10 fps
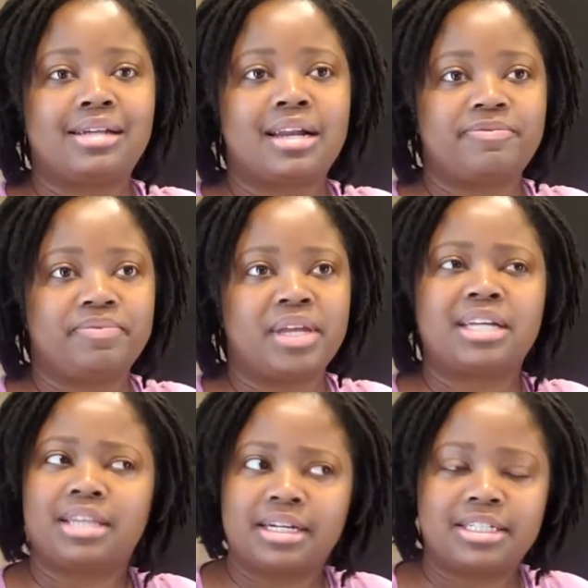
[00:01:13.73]
and I
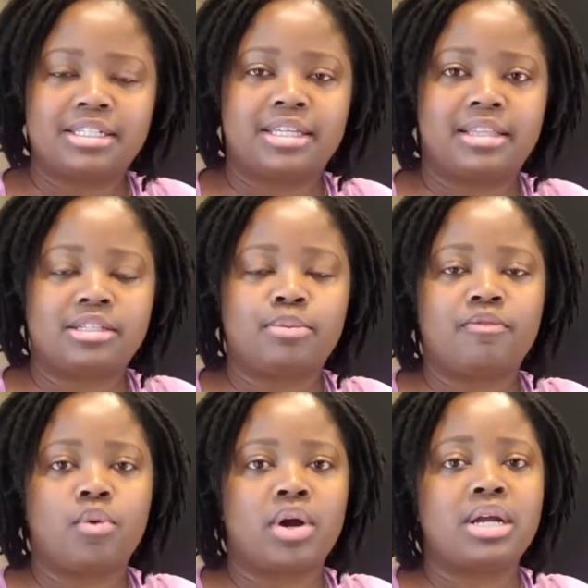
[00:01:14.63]
think I did say this
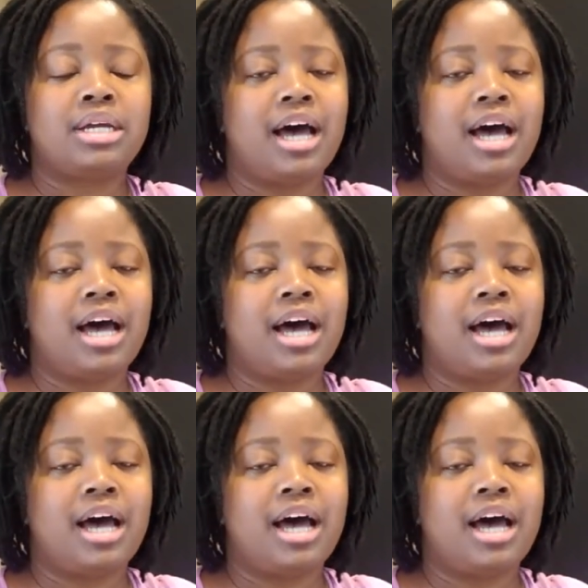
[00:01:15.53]
before,